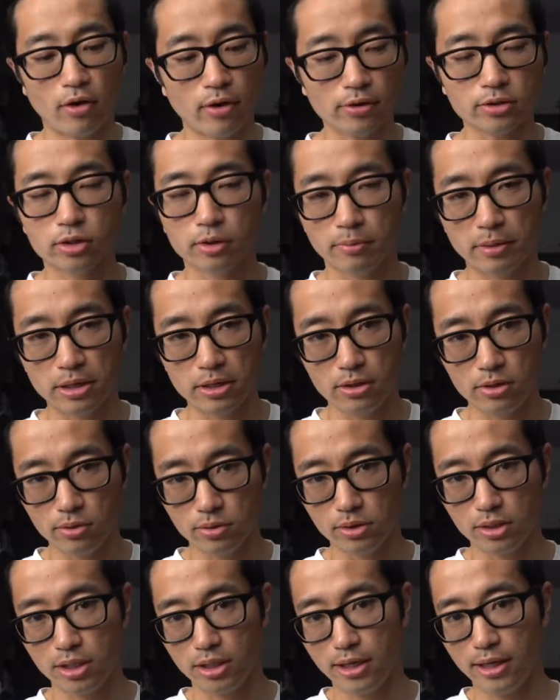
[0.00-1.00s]
also been
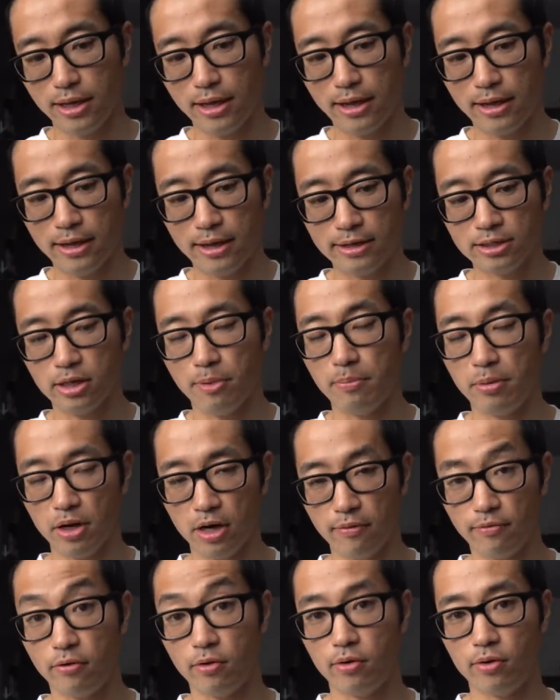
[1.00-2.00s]
using it as a
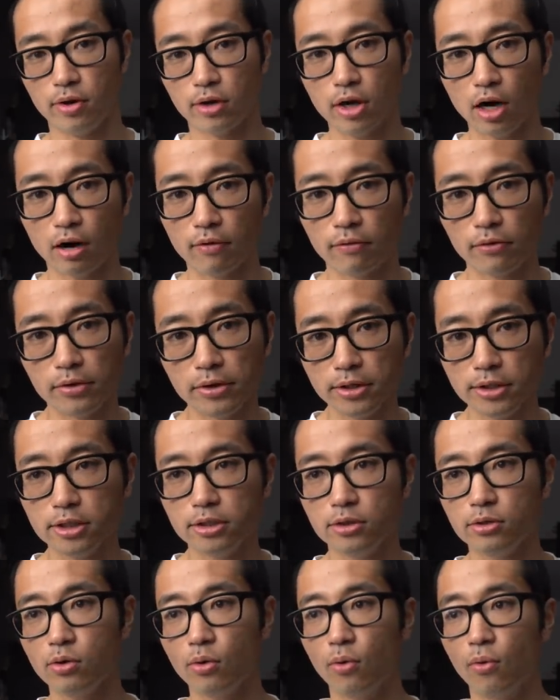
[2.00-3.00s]
bit of a recovery
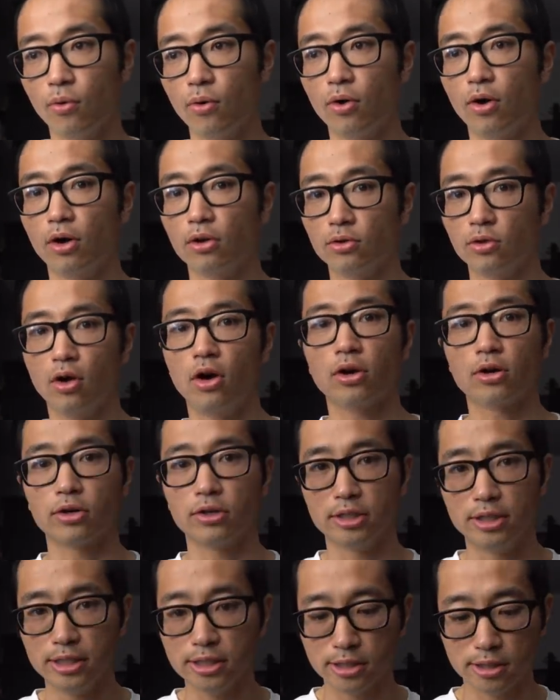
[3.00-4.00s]
shoe or a
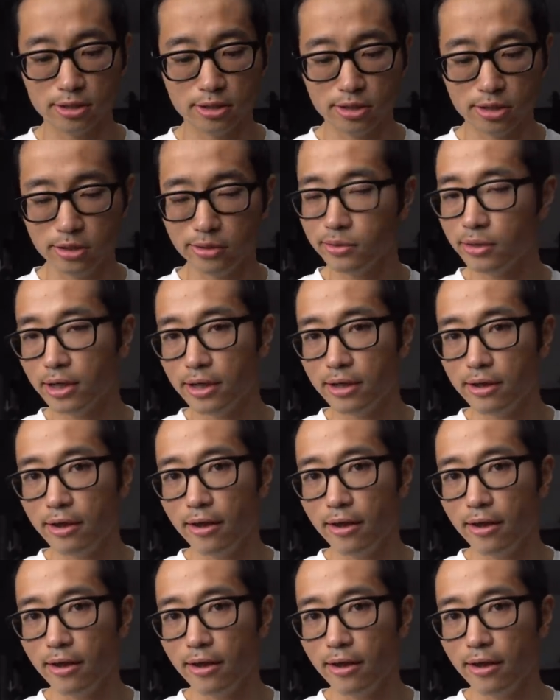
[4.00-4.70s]
longer distance shoe,